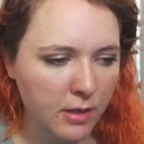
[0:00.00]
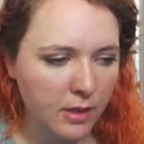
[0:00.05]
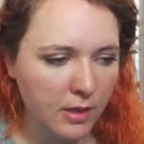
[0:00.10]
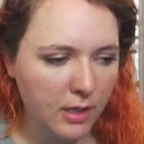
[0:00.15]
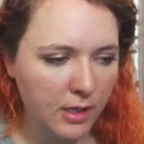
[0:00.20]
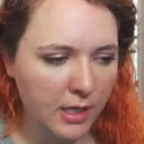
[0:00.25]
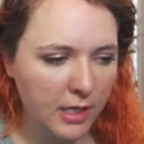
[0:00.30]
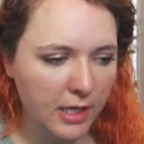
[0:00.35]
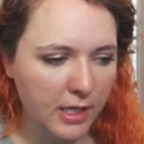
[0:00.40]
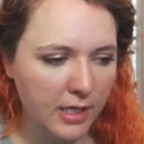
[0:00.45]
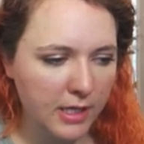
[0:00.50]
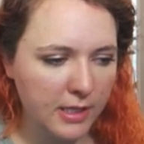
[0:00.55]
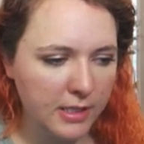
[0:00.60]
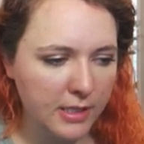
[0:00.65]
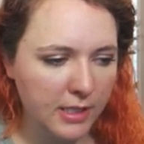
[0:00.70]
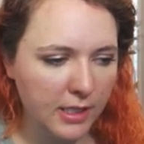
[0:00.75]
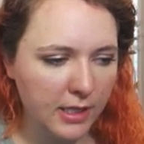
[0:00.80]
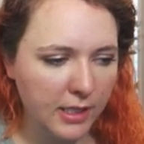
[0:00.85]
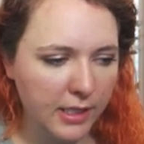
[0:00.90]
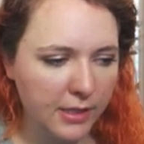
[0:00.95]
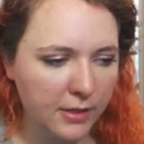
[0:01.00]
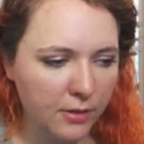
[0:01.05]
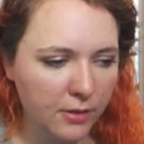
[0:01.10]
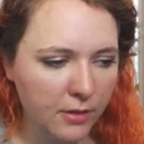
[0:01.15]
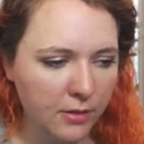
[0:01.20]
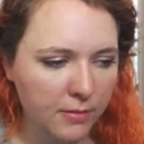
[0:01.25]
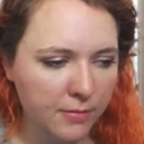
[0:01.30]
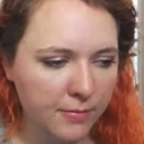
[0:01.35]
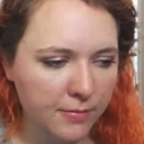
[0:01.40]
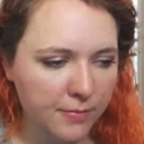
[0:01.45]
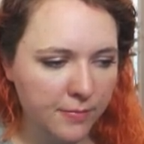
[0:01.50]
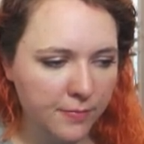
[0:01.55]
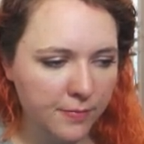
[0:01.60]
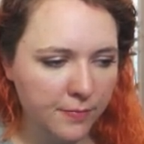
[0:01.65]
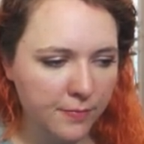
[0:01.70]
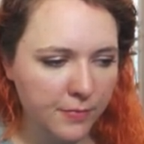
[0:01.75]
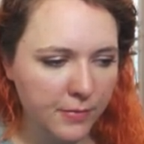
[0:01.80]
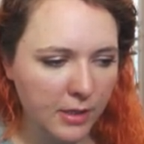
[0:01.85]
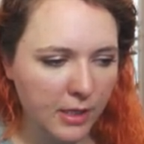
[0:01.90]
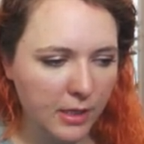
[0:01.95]
is a little
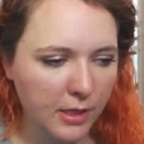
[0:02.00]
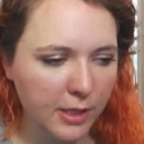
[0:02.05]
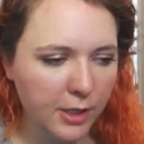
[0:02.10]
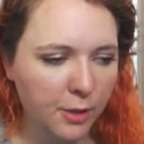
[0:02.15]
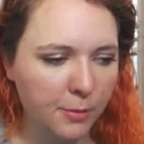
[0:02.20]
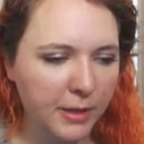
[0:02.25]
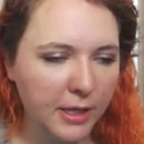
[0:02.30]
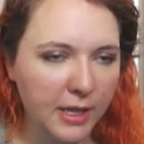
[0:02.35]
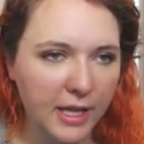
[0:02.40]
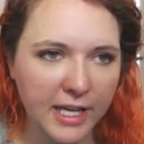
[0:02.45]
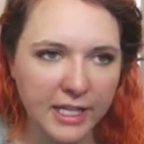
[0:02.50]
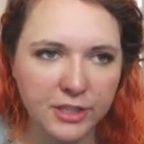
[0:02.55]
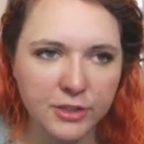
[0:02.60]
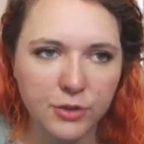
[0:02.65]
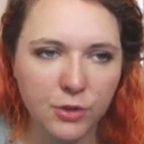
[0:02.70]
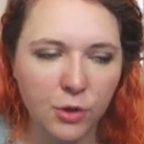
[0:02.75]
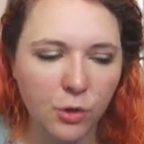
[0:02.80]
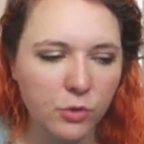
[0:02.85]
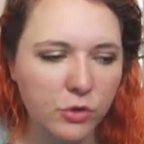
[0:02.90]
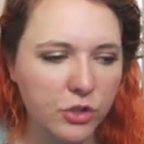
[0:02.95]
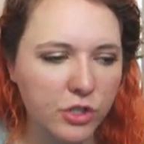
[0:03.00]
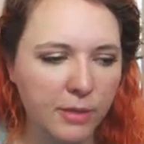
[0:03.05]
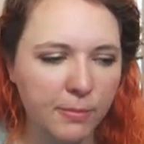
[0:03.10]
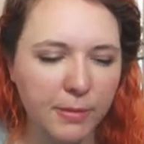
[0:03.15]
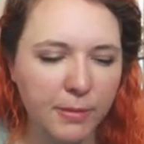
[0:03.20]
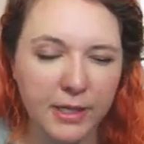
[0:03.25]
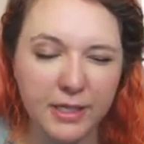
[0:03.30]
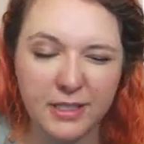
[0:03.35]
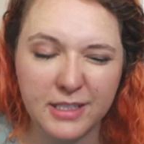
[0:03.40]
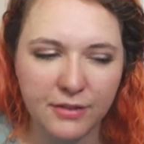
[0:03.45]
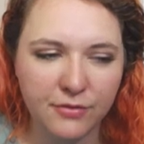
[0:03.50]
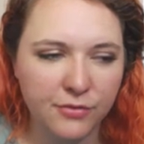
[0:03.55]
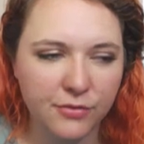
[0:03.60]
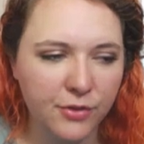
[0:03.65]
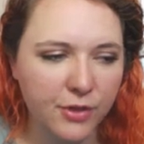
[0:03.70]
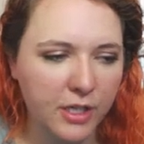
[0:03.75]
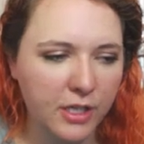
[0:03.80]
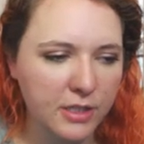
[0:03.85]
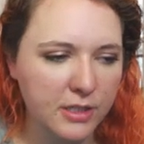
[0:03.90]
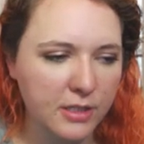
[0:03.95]
bit like skoshi, but
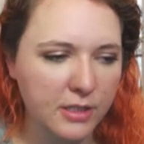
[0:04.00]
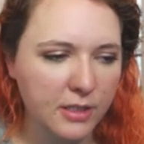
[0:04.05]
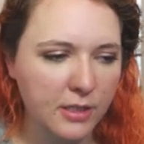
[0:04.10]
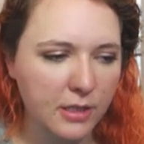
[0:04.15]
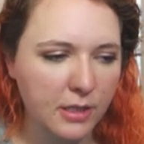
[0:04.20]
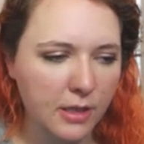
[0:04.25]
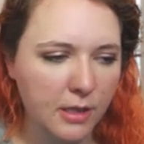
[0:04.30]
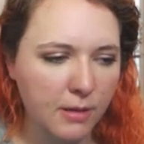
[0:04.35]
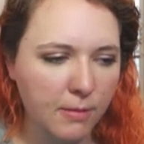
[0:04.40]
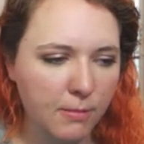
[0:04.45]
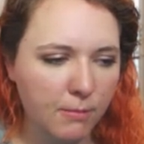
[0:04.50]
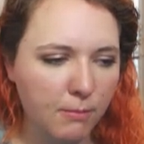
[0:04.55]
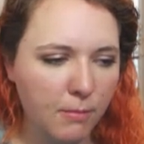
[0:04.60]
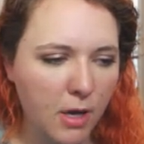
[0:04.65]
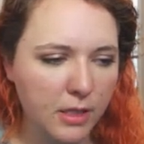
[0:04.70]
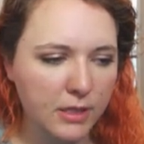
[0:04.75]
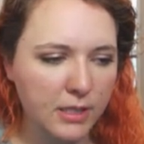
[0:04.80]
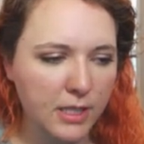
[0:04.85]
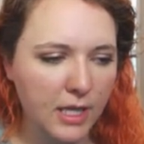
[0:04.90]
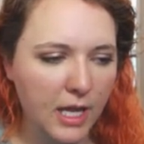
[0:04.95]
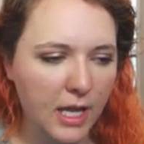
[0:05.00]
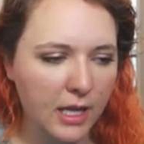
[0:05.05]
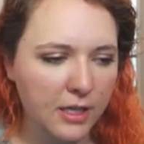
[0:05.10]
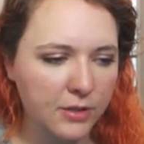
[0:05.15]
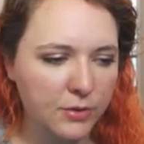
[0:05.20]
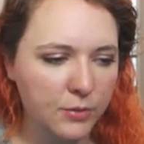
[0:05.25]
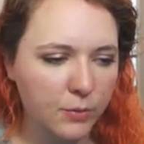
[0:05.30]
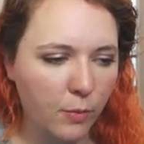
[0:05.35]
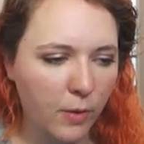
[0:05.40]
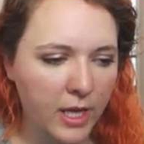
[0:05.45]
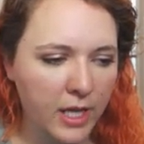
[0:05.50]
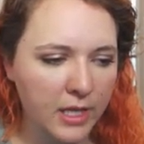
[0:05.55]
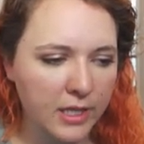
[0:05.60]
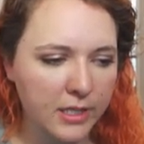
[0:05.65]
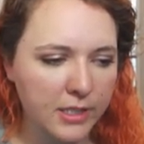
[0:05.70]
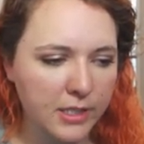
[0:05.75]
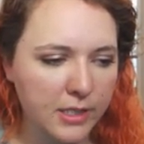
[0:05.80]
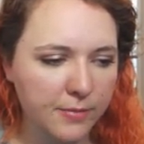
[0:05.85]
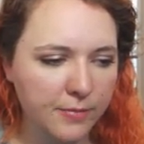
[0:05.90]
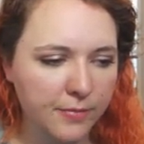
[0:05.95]
different. Mate is
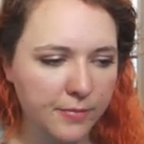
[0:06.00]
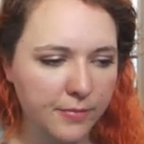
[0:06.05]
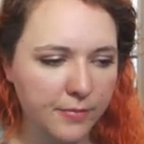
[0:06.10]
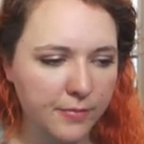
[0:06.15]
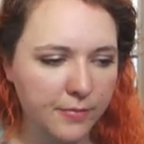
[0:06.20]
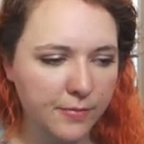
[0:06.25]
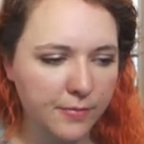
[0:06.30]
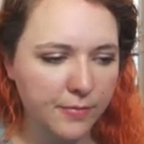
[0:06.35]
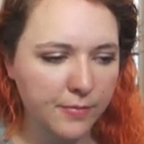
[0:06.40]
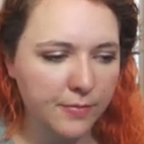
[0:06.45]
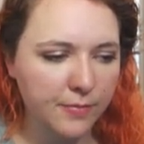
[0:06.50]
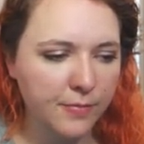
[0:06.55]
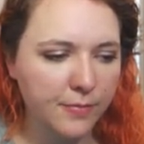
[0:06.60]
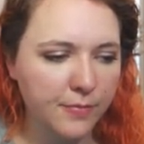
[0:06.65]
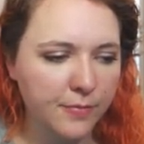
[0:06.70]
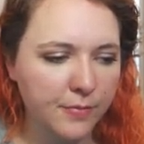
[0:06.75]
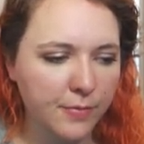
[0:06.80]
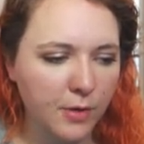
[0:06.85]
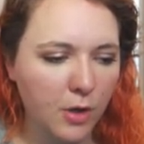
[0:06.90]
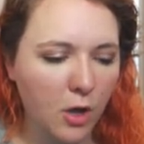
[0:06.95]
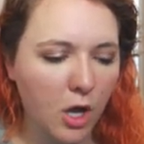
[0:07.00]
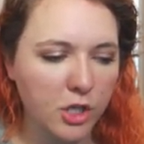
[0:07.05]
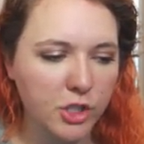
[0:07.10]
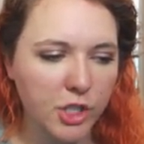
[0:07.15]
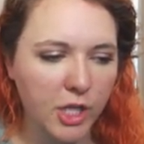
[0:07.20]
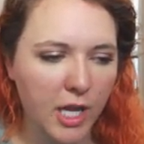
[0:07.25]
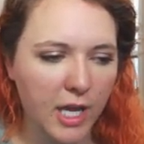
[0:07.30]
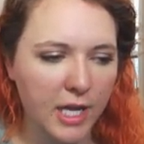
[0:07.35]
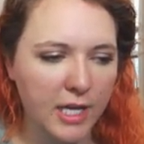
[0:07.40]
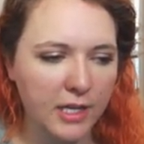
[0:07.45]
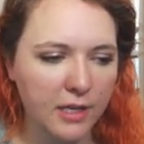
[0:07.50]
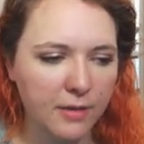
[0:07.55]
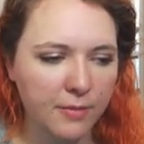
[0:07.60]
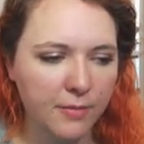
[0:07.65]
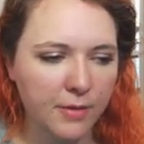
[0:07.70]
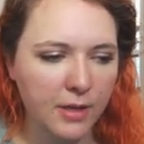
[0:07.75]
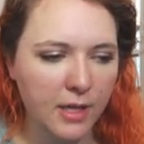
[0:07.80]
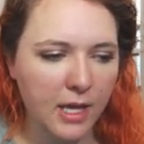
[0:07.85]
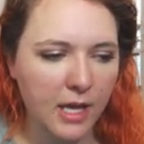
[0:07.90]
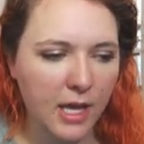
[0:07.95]
wait, conjugated.
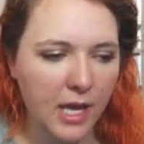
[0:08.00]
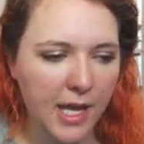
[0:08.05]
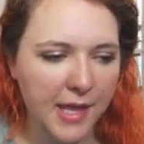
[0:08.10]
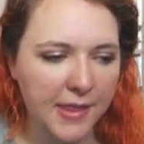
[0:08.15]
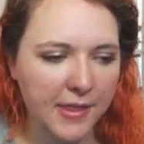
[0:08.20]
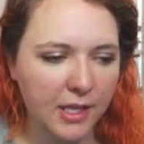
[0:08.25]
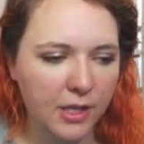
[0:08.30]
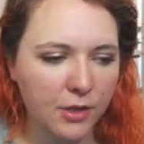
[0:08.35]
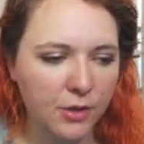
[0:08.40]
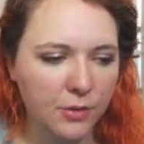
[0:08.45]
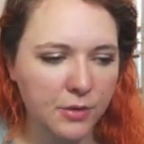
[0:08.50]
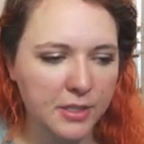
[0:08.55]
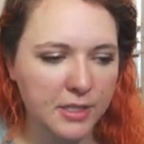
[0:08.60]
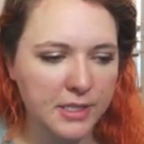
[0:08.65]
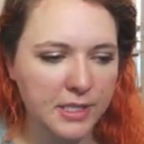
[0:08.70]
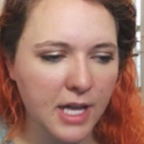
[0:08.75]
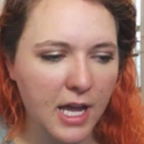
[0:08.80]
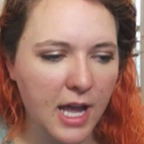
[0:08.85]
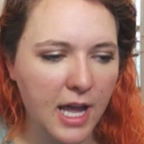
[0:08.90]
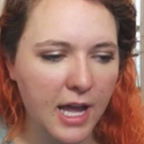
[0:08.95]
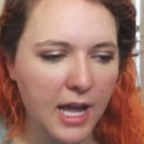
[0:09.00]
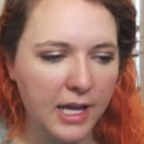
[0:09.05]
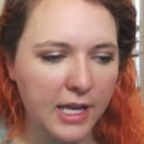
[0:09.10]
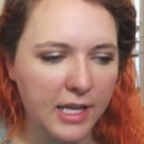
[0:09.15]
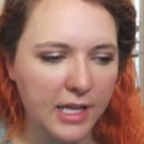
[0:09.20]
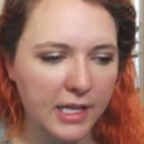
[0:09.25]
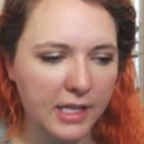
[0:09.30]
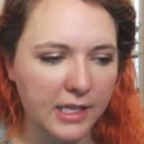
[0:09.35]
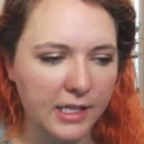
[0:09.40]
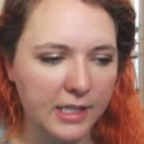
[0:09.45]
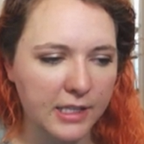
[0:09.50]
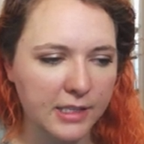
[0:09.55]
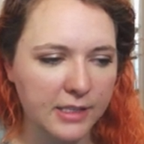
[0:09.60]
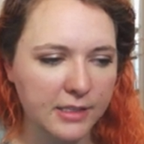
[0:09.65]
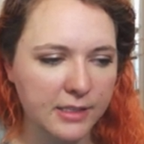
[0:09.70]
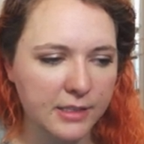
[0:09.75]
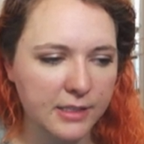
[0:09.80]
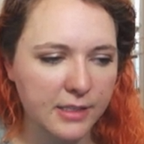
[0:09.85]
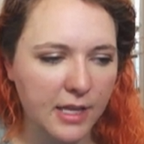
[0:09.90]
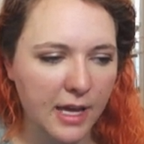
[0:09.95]
And then kudasai
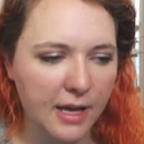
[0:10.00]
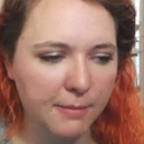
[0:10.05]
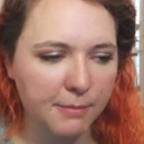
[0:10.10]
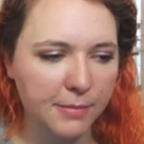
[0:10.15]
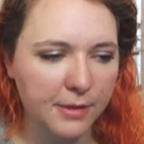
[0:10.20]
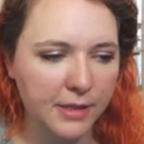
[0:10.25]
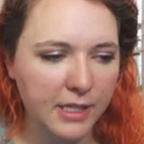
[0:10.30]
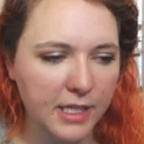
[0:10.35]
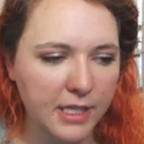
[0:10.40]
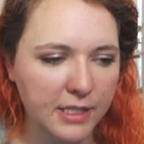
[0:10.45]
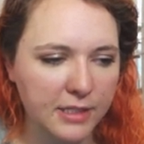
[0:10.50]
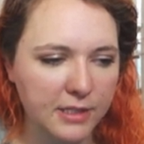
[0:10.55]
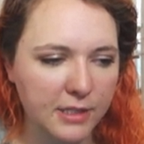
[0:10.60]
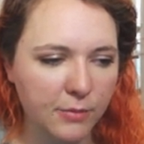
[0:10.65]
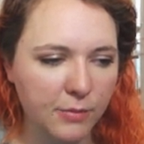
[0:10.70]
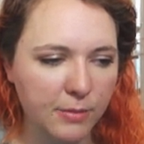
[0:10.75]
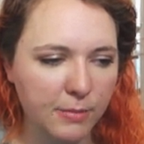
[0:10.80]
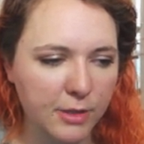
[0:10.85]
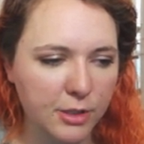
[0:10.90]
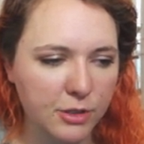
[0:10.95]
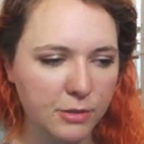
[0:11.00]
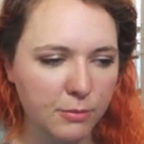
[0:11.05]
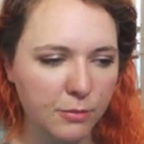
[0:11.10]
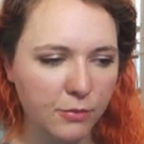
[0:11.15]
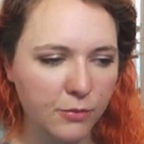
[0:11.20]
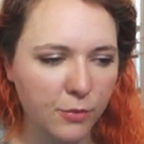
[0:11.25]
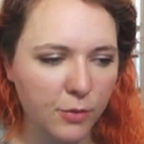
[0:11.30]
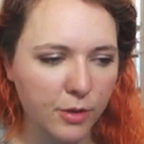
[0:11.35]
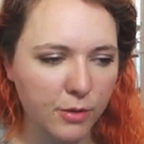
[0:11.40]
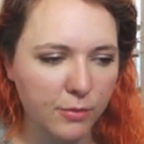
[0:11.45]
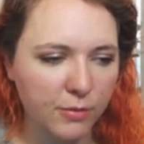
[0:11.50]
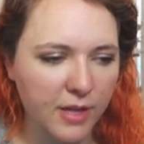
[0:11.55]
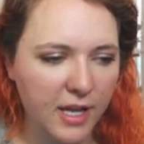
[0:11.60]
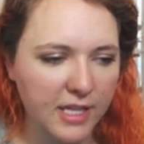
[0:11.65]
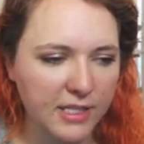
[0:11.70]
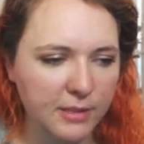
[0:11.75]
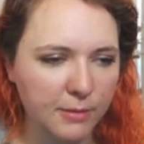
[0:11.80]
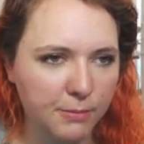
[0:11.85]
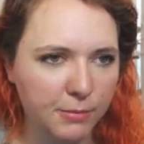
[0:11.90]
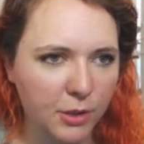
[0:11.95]
is that please that we mentioned before.
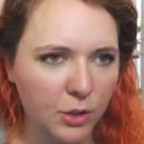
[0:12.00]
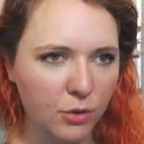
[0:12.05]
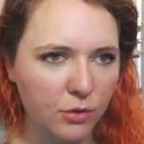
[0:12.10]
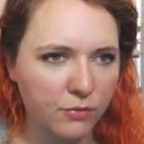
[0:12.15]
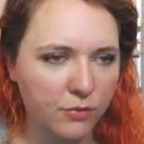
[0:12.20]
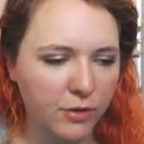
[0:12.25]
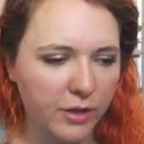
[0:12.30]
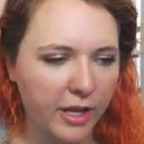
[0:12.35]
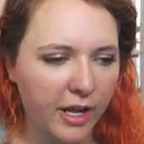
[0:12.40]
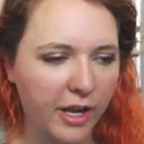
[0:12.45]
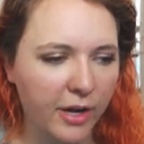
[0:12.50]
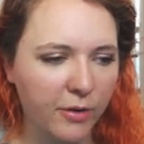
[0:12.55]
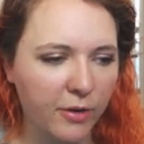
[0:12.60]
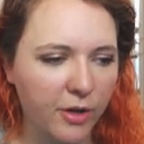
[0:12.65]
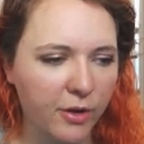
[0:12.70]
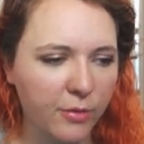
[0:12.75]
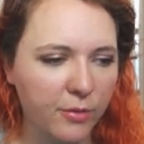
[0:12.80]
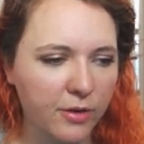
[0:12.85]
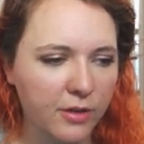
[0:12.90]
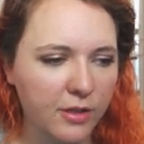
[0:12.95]
That's a beautiful arrow.